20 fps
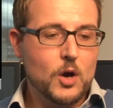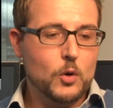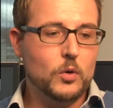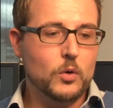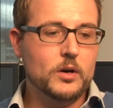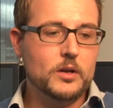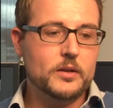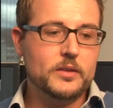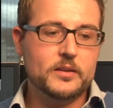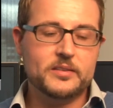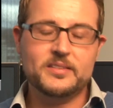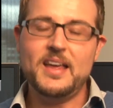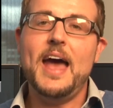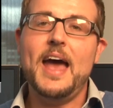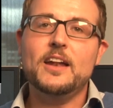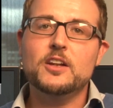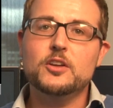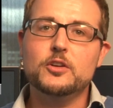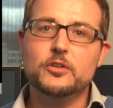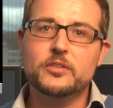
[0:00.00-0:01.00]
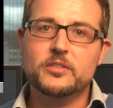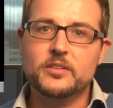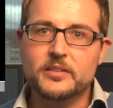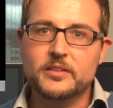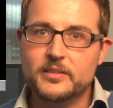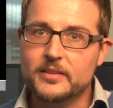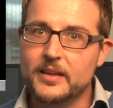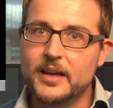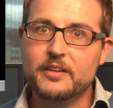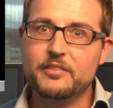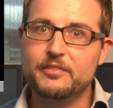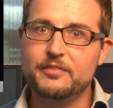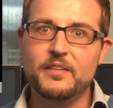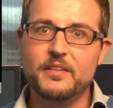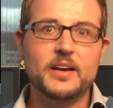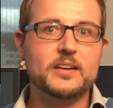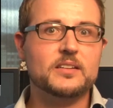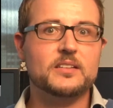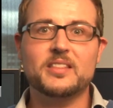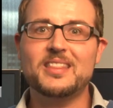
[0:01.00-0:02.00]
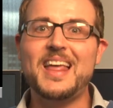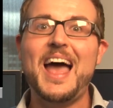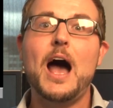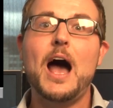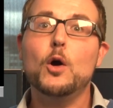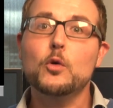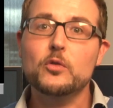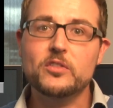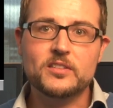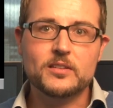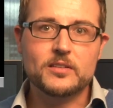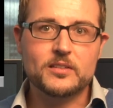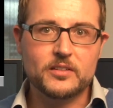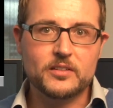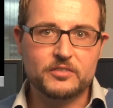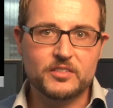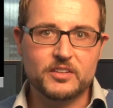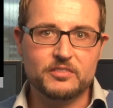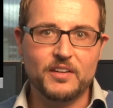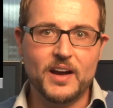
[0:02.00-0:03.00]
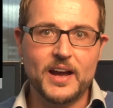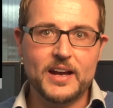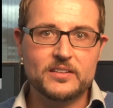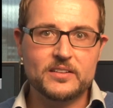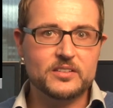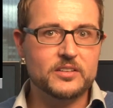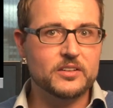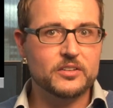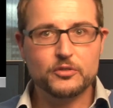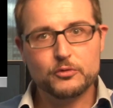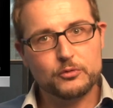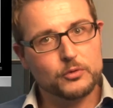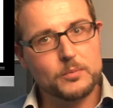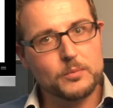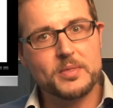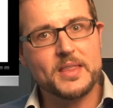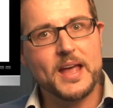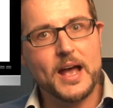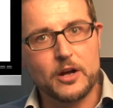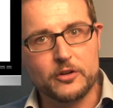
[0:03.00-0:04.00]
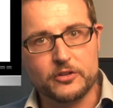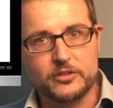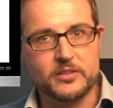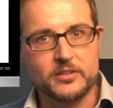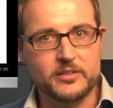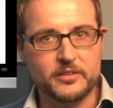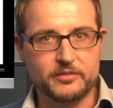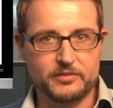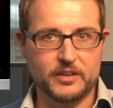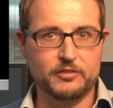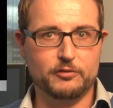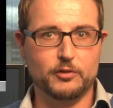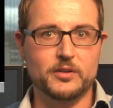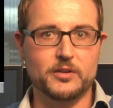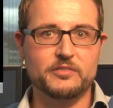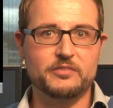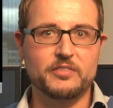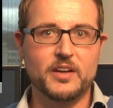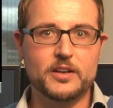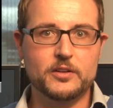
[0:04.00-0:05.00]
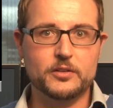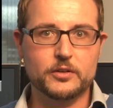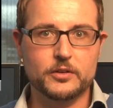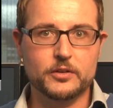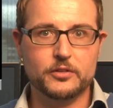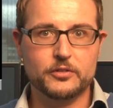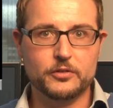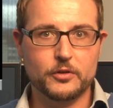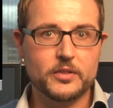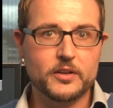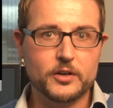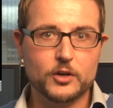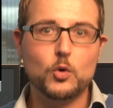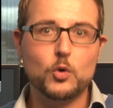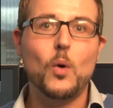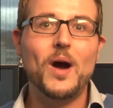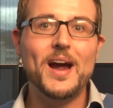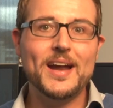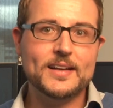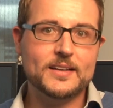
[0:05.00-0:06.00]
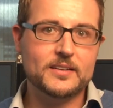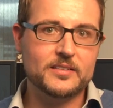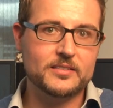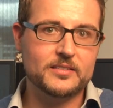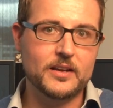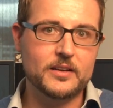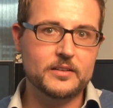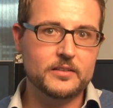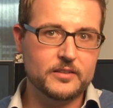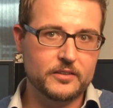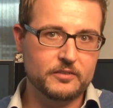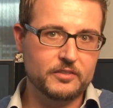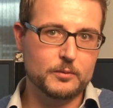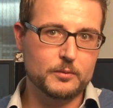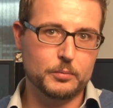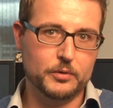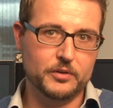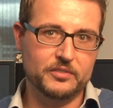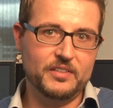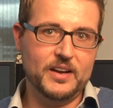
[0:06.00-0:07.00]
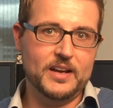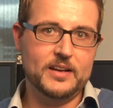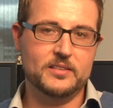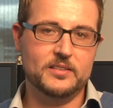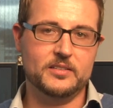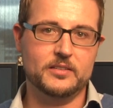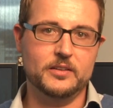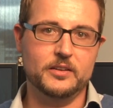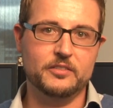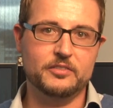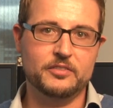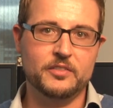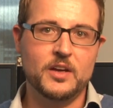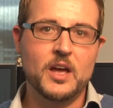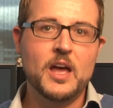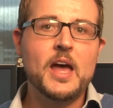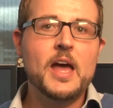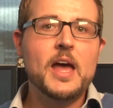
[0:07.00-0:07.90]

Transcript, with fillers: Well, the sad news is they affect thousands of devices from thousands of different vendors. So they're quite extensive and pervasive.